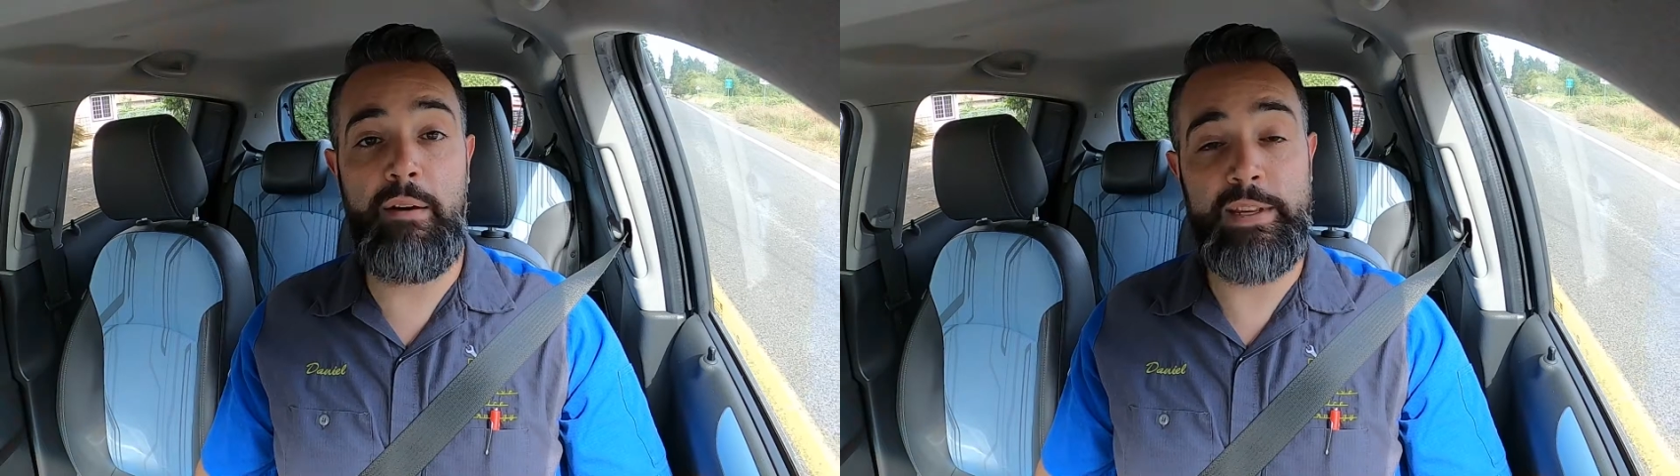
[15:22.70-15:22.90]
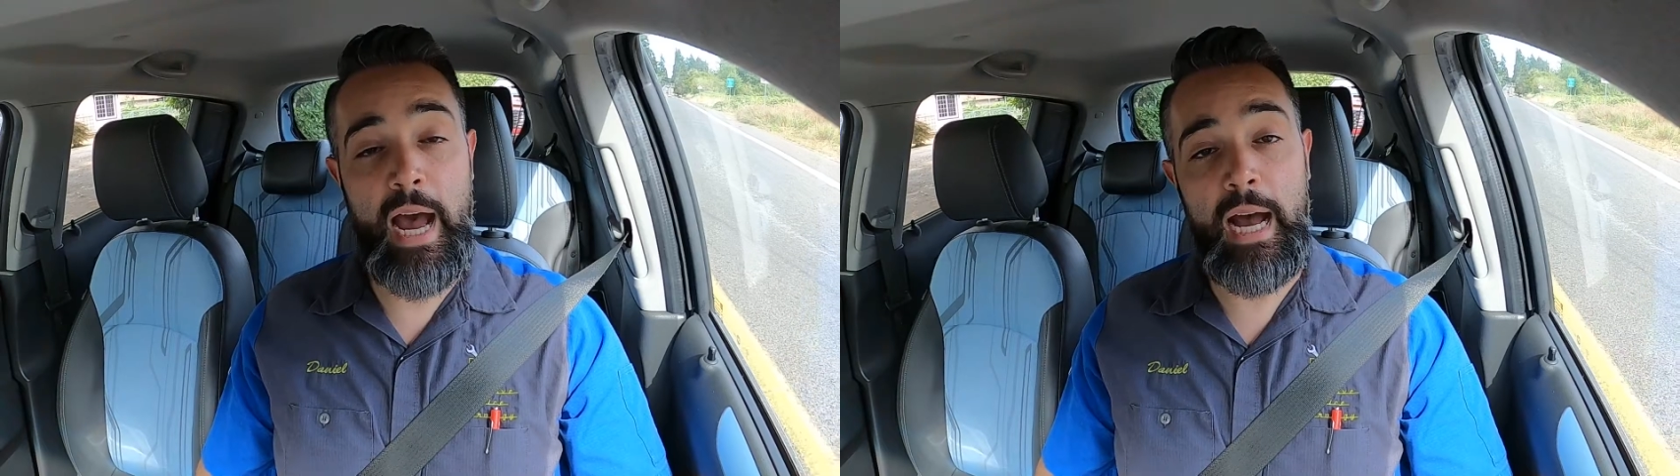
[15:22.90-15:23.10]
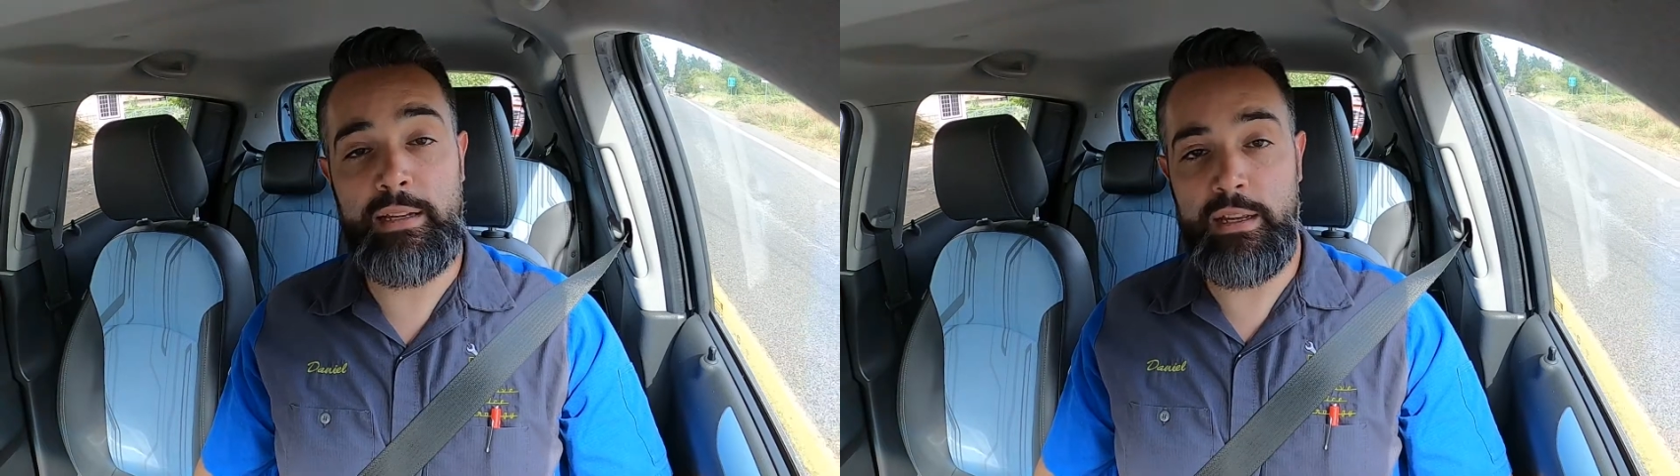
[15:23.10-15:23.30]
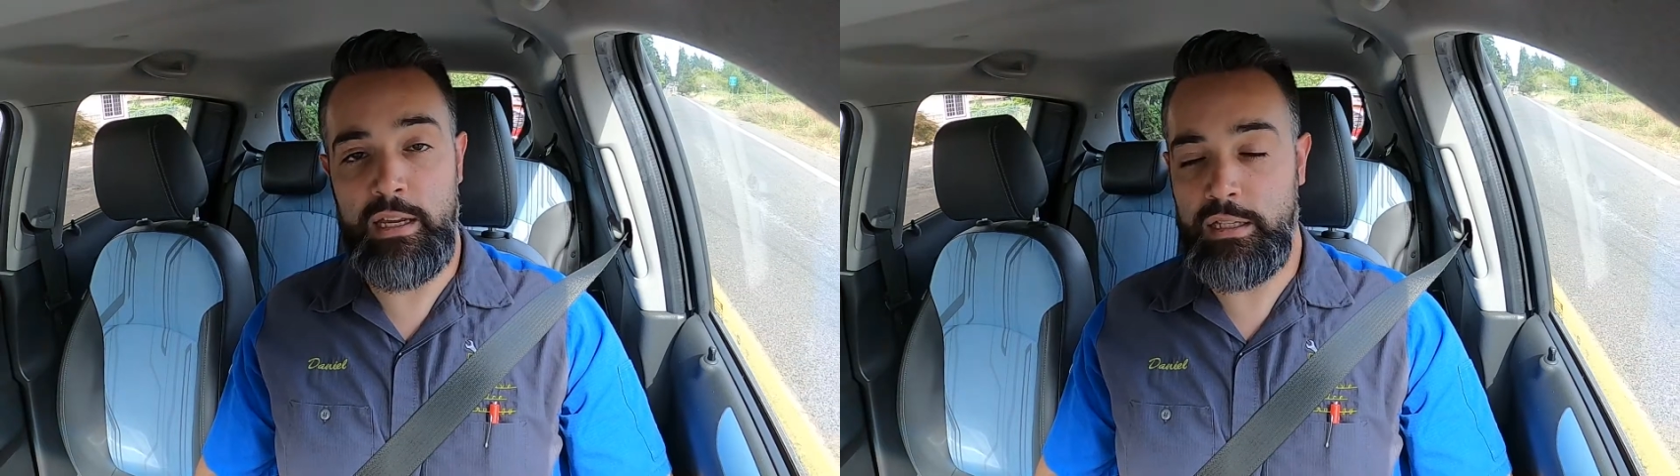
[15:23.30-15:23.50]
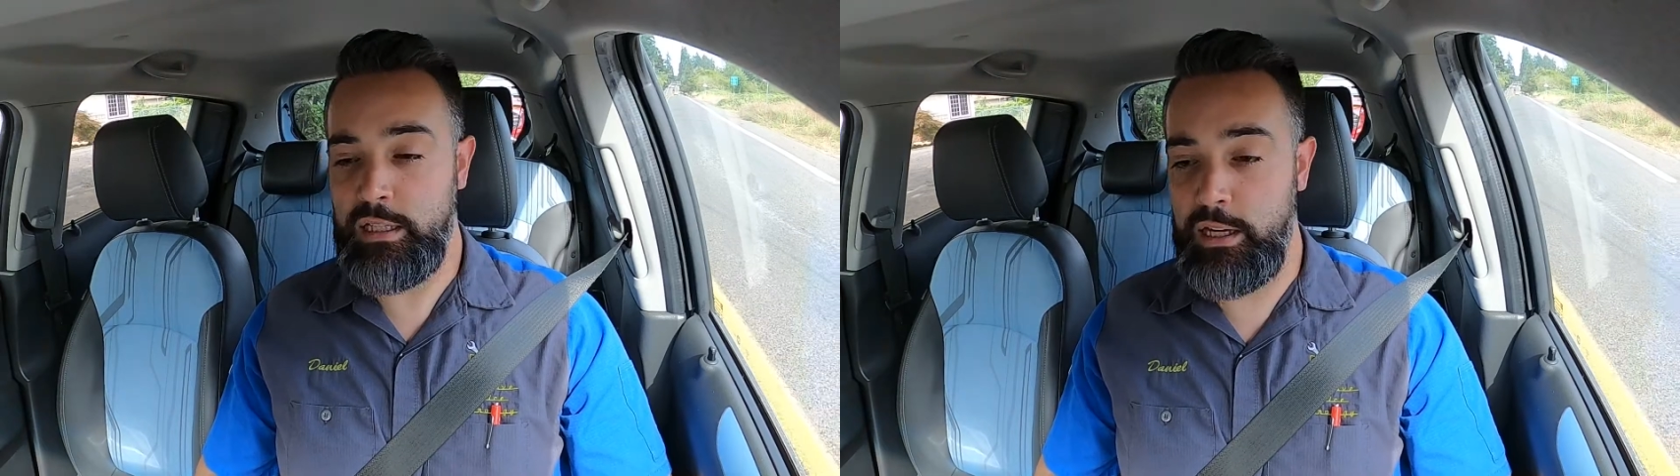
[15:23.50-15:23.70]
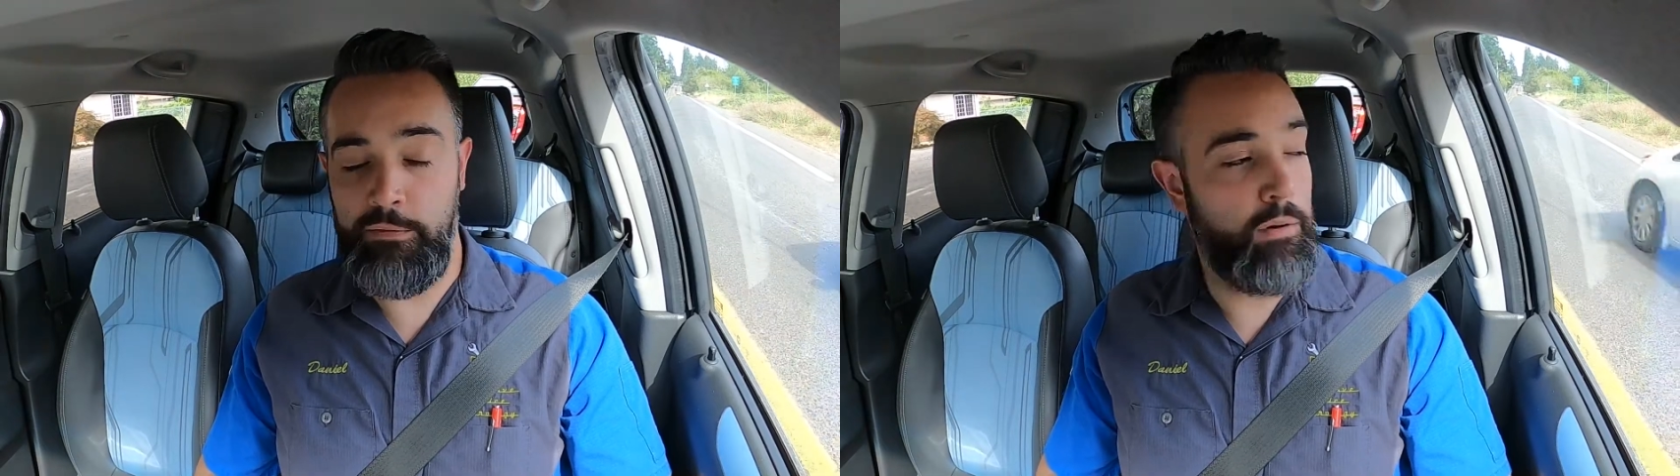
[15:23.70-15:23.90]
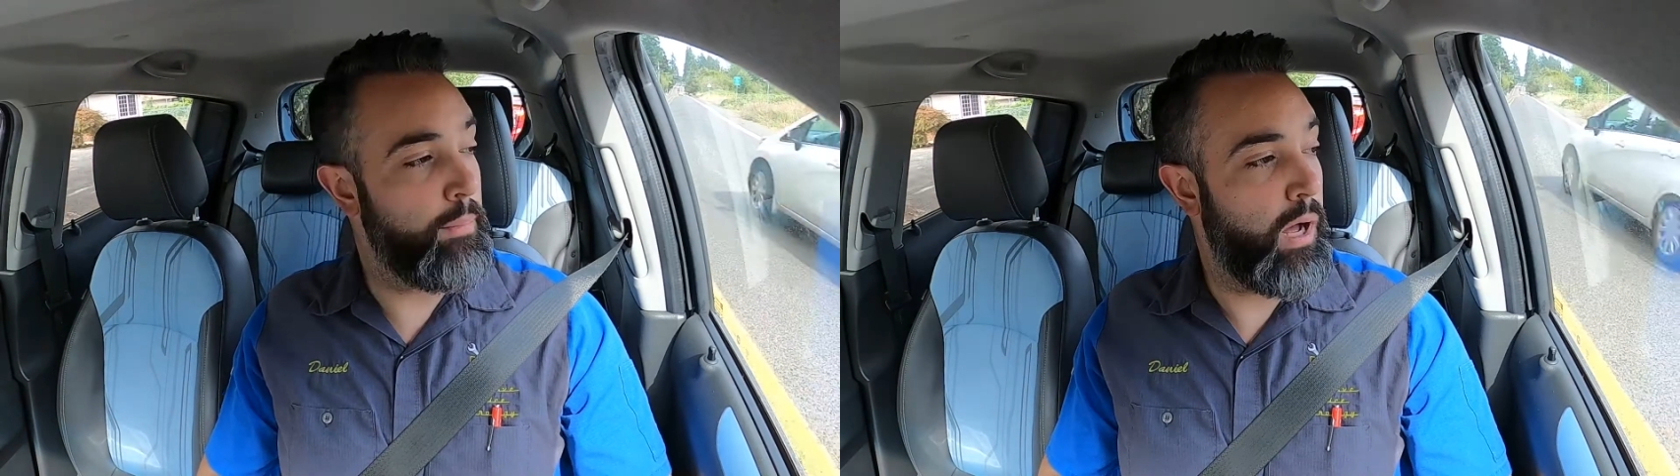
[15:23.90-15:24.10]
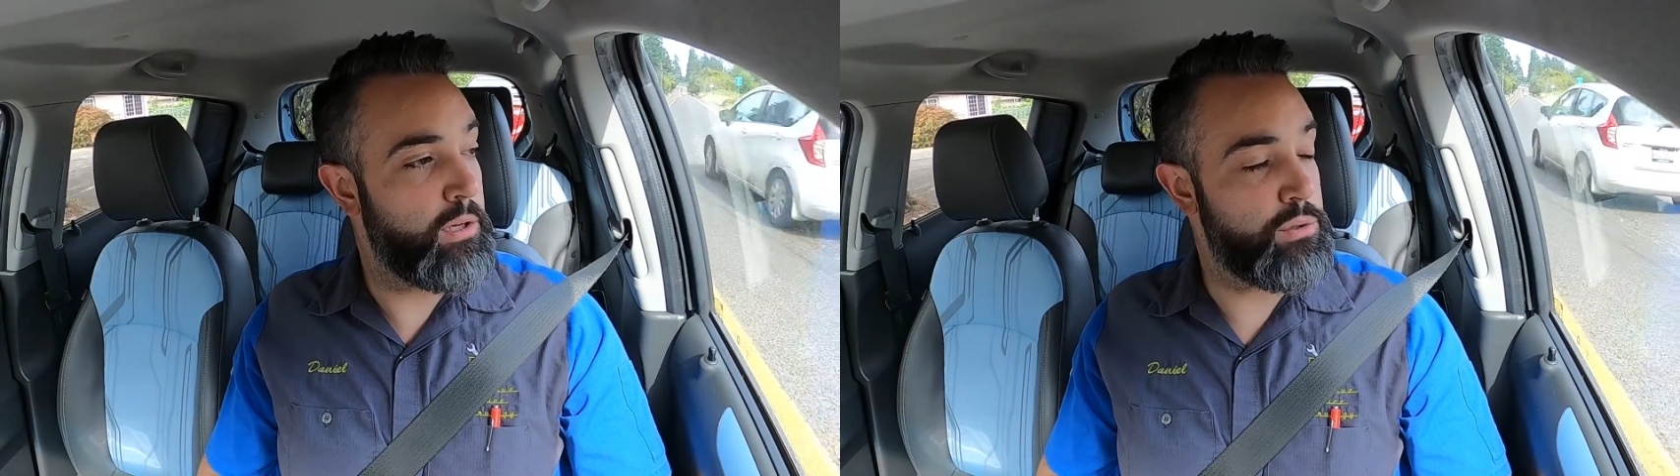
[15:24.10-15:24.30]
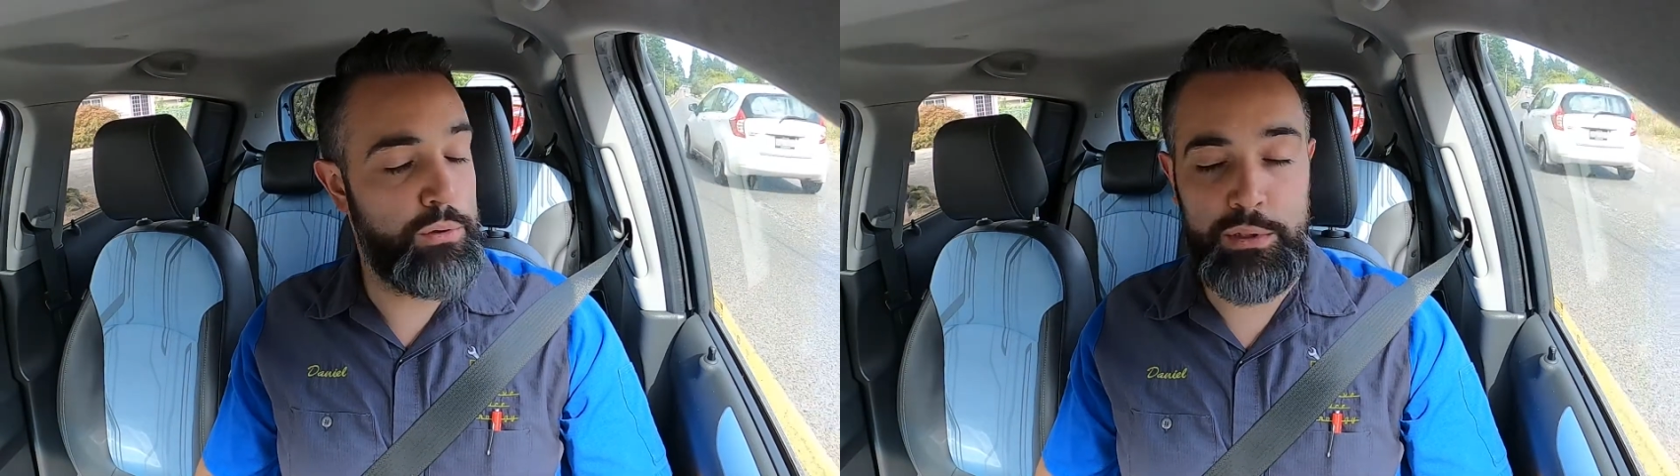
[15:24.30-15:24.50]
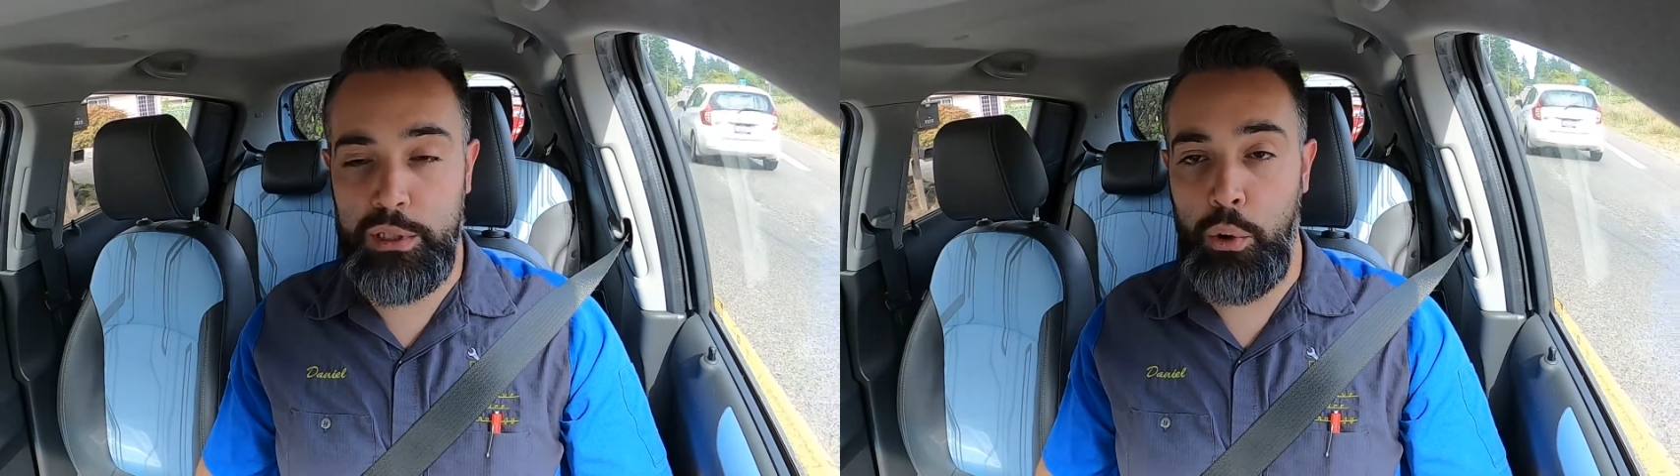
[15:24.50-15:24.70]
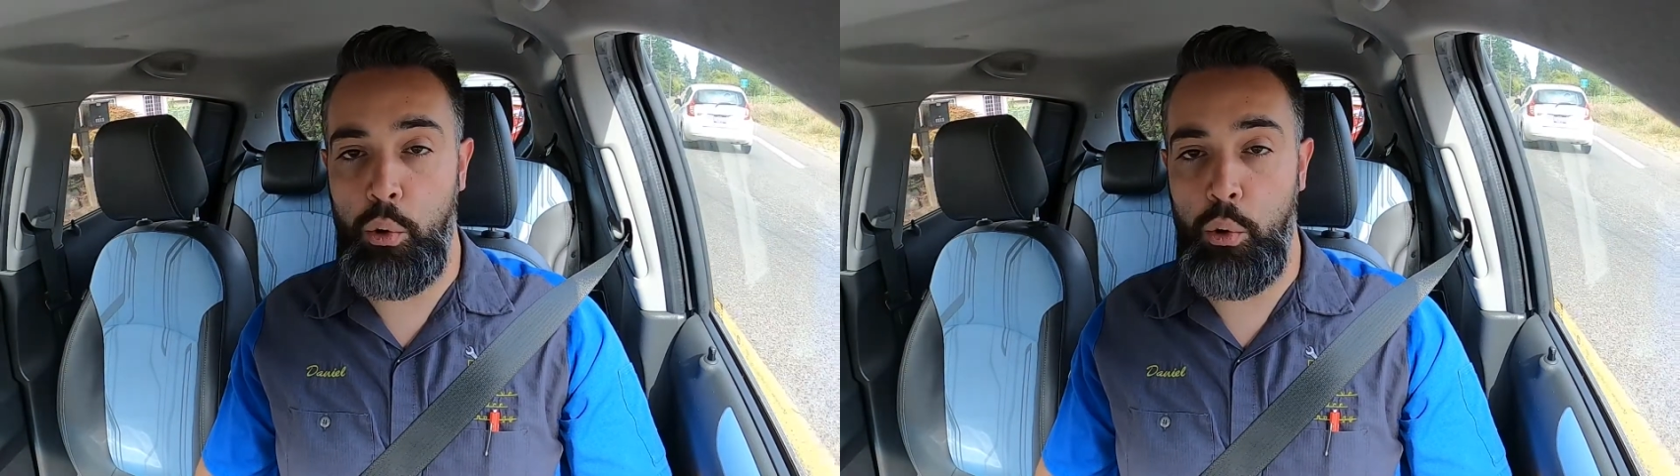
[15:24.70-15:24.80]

have to access different modules in